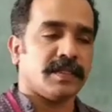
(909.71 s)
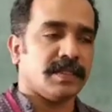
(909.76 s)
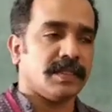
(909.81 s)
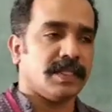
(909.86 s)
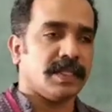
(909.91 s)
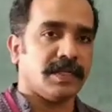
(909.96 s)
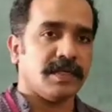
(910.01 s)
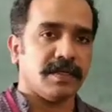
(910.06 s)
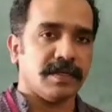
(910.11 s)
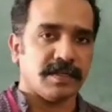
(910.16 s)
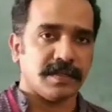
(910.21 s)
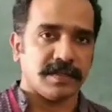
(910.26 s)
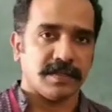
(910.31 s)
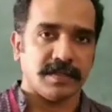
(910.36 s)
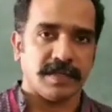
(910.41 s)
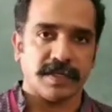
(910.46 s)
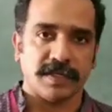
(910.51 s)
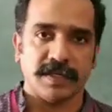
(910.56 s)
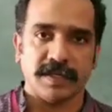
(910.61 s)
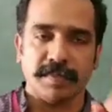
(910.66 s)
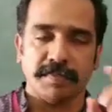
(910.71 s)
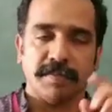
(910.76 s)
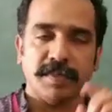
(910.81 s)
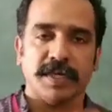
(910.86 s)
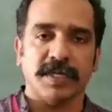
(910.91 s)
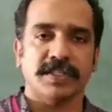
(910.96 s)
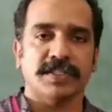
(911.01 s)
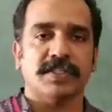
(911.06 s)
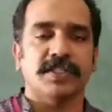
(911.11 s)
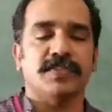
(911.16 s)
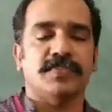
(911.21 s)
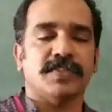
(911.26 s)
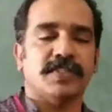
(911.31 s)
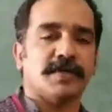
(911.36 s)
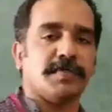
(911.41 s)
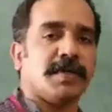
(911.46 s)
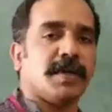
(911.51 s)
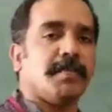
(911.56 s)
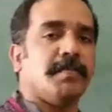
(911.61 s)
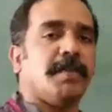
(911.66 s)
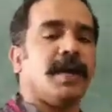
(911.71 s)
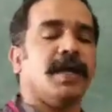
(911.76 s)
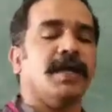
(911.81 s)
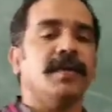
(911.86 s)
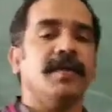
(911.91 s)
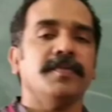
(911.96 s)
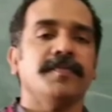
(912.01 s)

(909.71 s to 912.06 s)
then the number is divisible by